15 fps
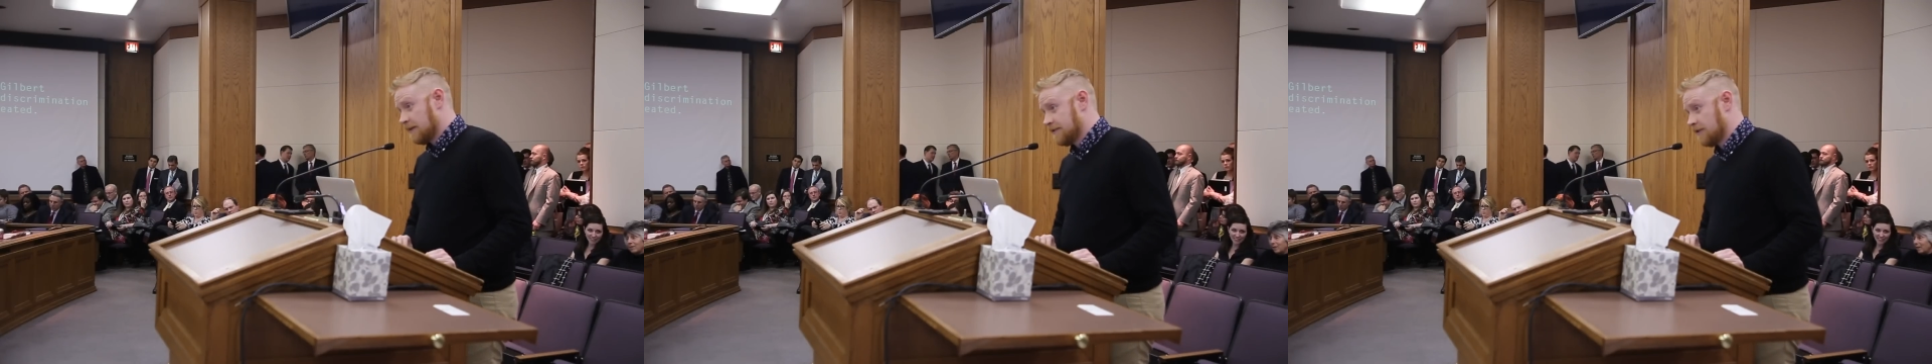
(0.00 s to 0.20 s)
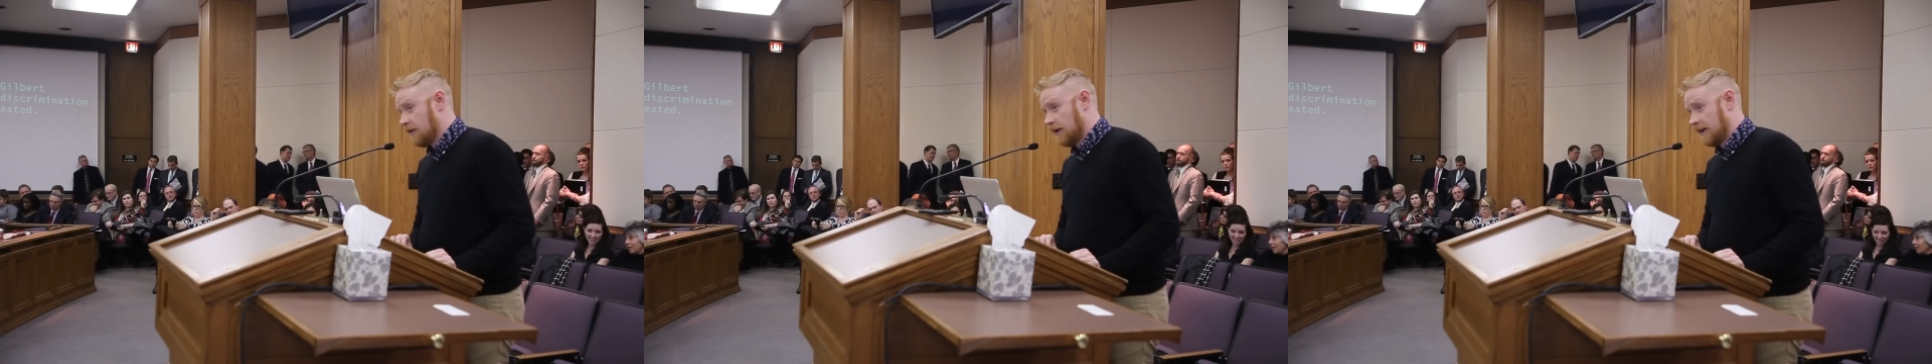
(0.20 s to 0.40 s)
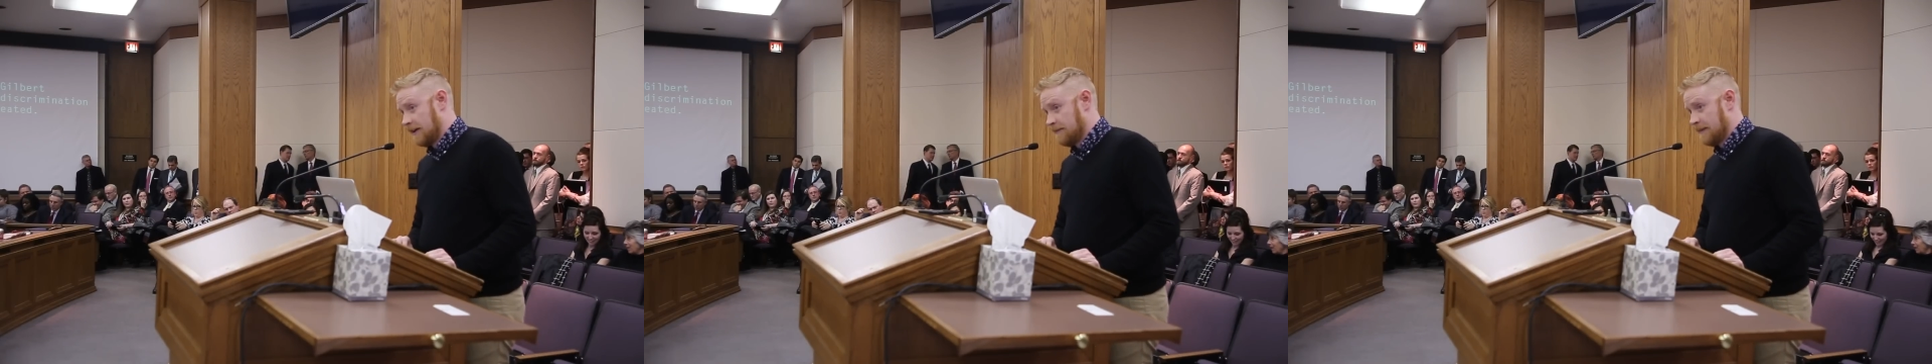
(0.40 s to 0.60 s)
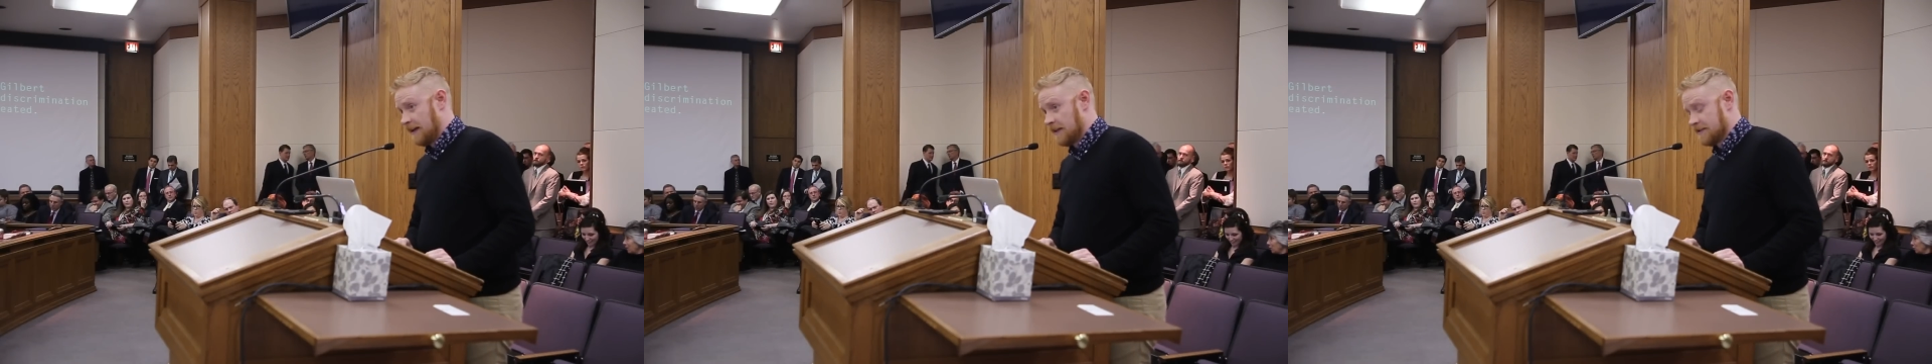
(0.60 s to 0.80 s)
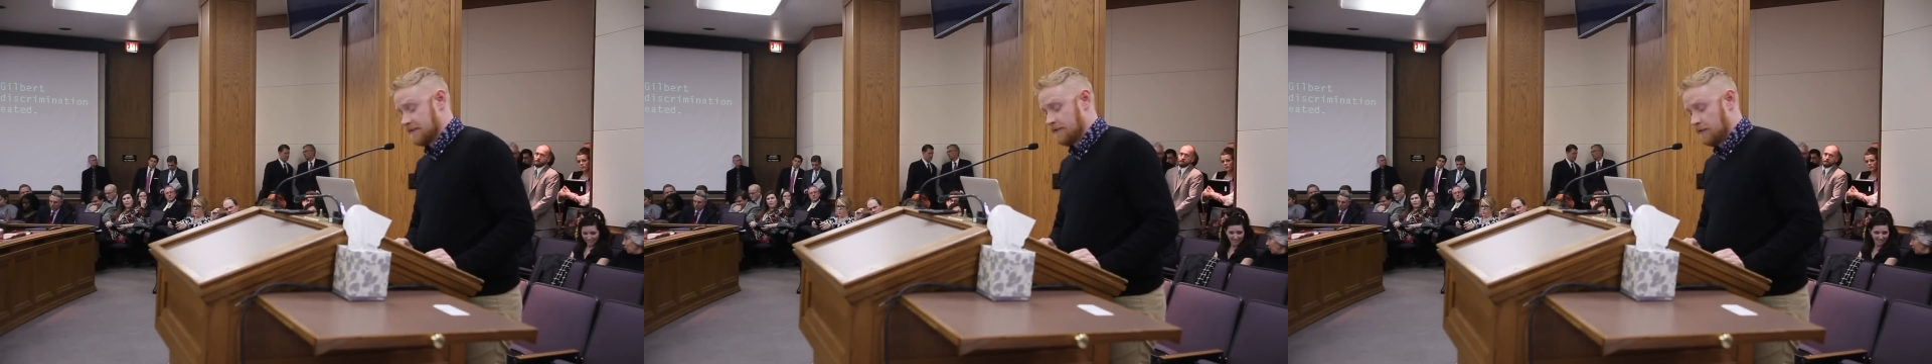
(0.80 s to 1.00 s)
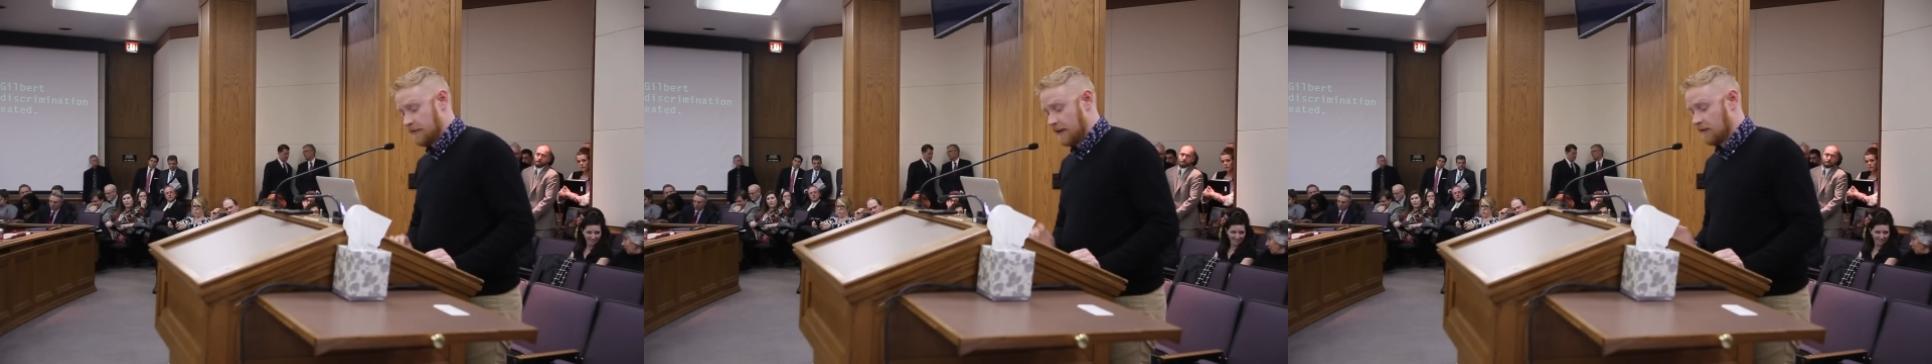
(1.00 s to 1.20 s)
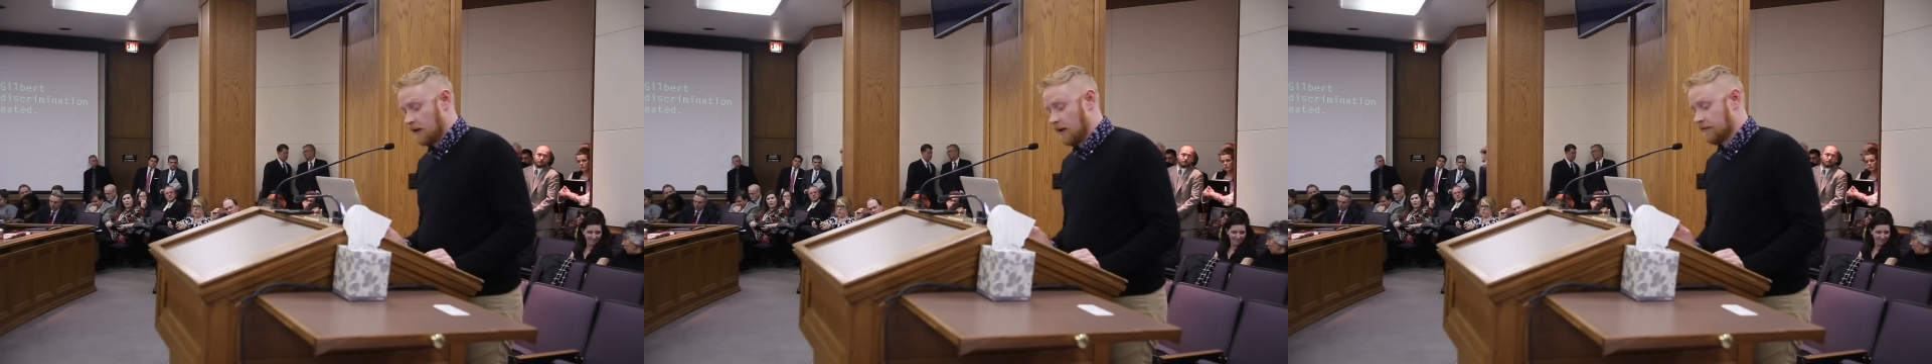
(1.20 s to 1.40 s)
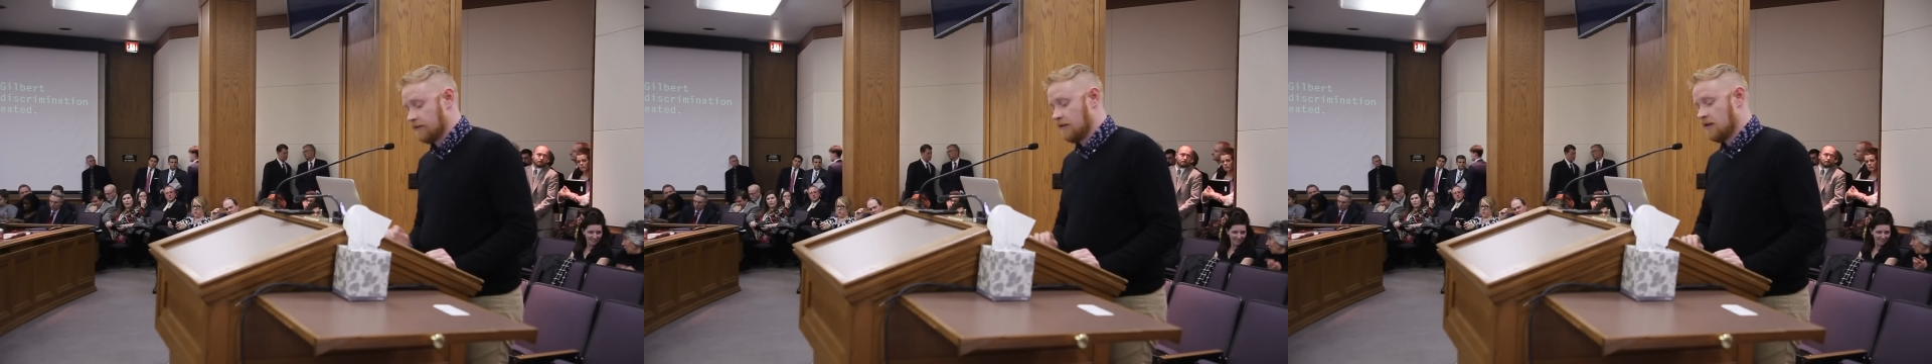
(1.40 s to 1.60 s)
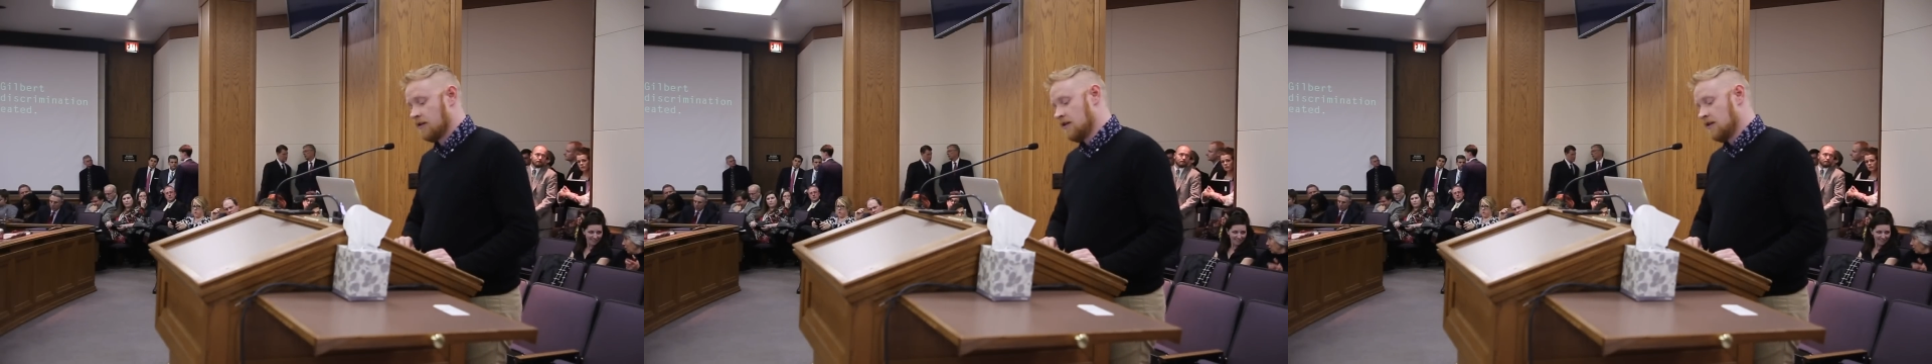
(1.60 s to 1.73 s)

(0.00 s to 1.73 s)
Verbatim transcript: been targeted because of who they love.